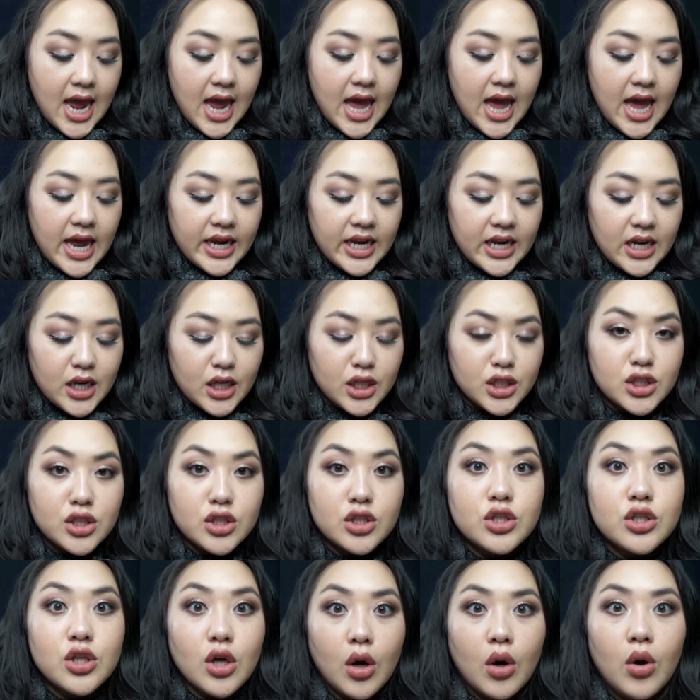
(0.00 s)
and it is
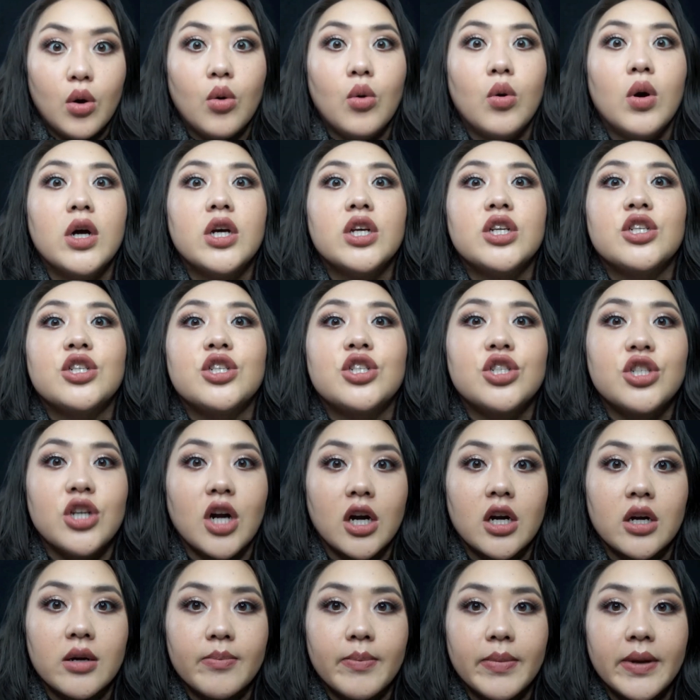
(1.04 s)
so
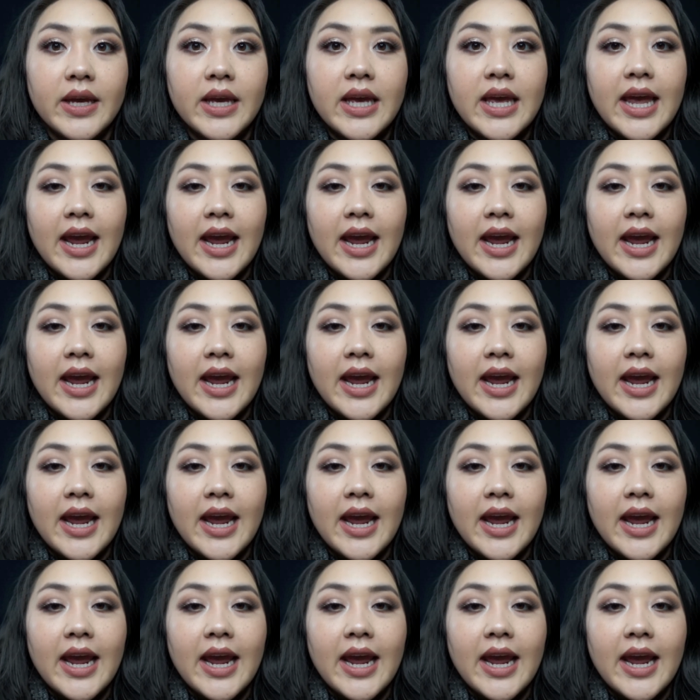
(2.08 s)
sharp.